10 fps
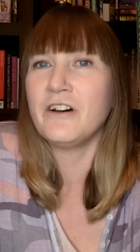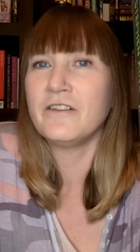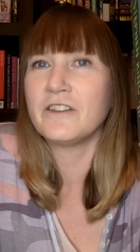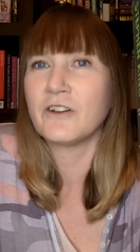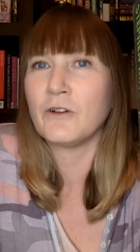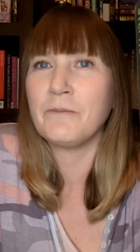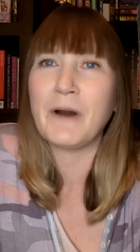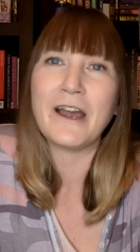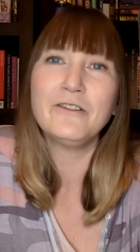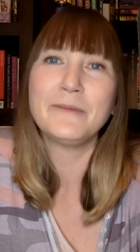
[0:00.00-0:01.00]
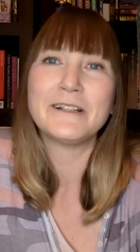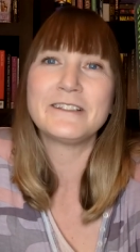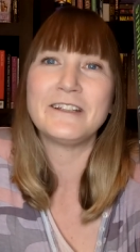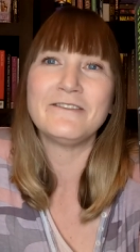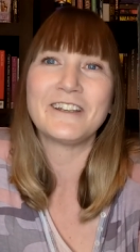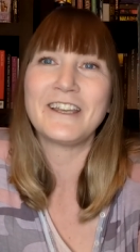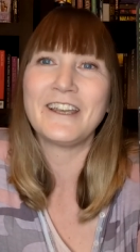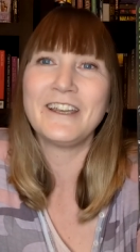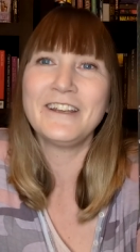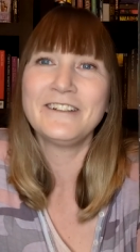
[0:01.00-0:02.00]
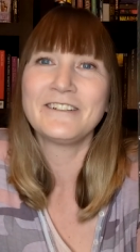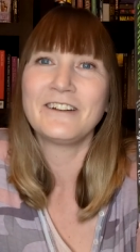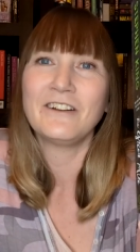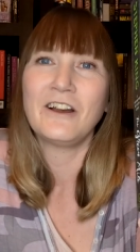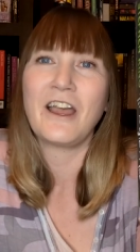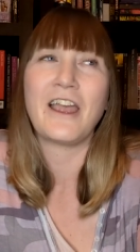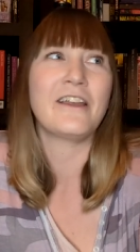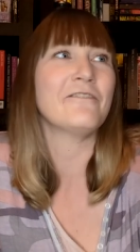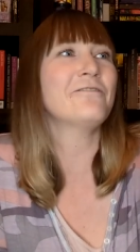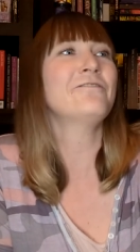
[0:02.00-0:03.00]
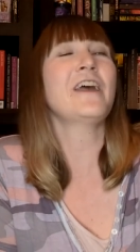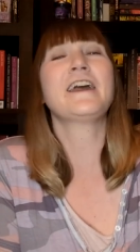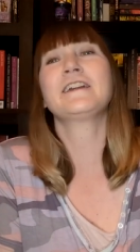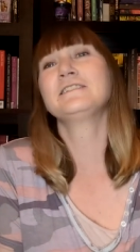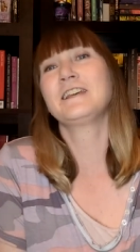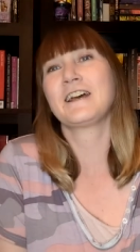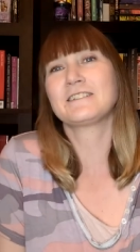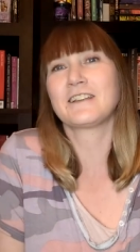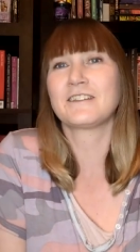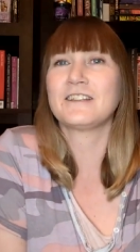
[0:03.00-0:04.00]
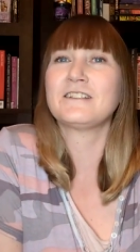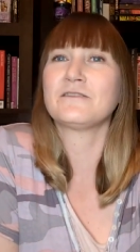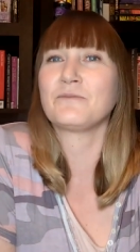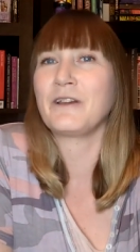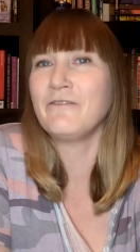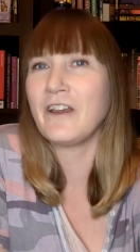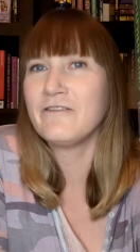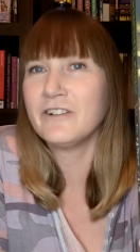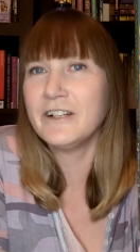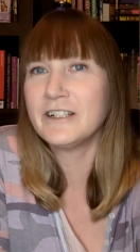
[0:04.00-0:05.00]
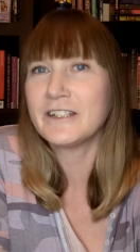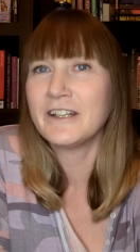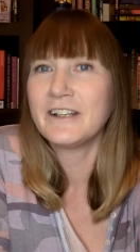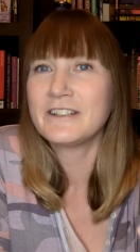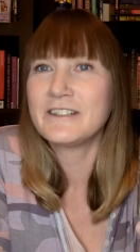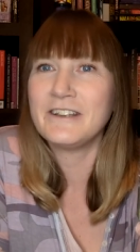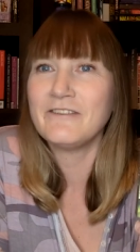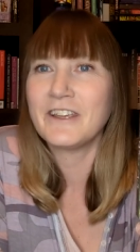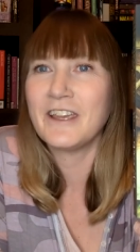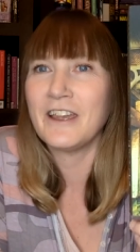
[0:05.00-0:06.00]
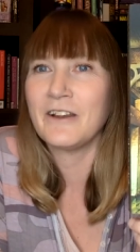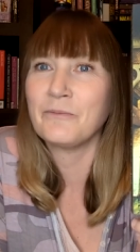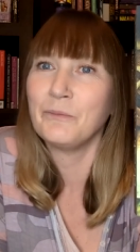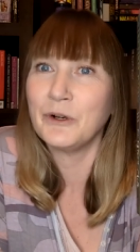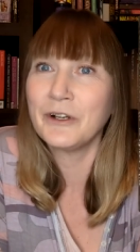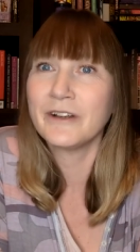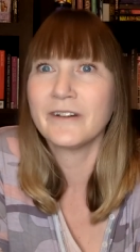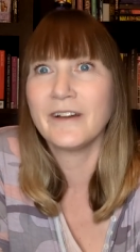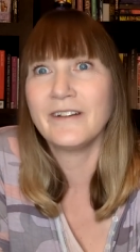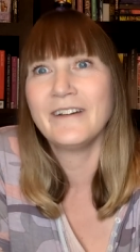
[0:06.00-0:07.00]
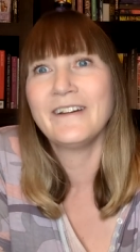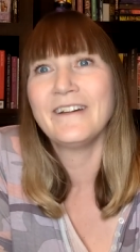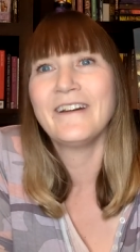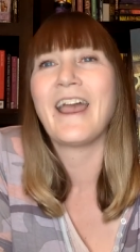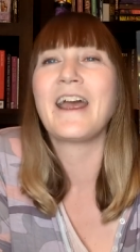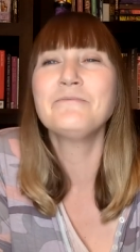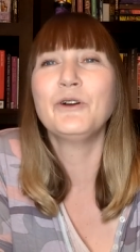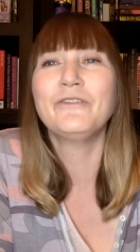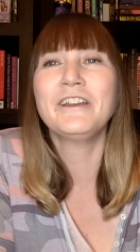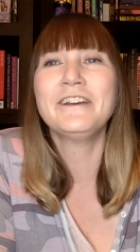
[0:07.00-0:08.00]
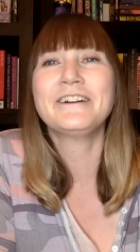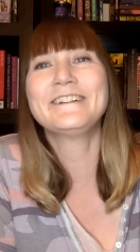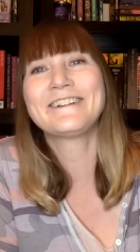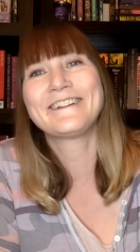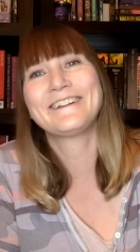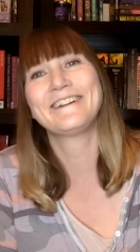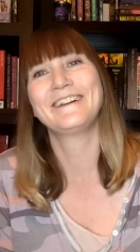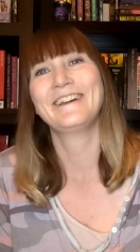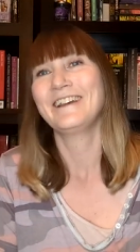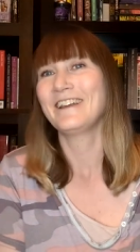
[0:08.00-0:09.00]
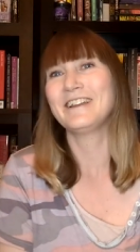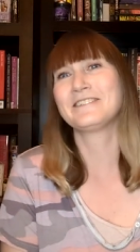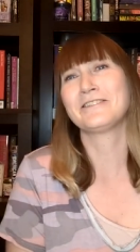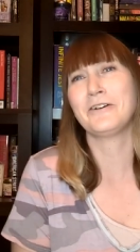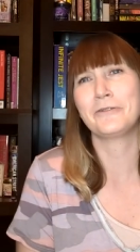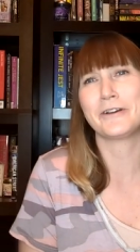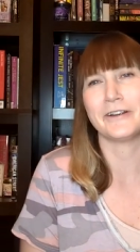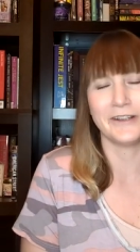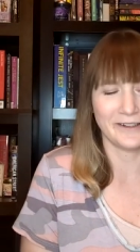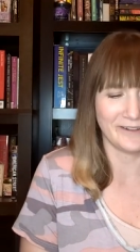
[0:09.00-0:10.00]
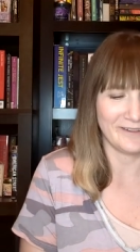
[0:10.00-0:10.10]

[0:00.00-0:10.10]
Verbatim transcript: of The Green Mile by Stephen King. A fantastic, this is my favorite Stephen King book and movie. It's so good.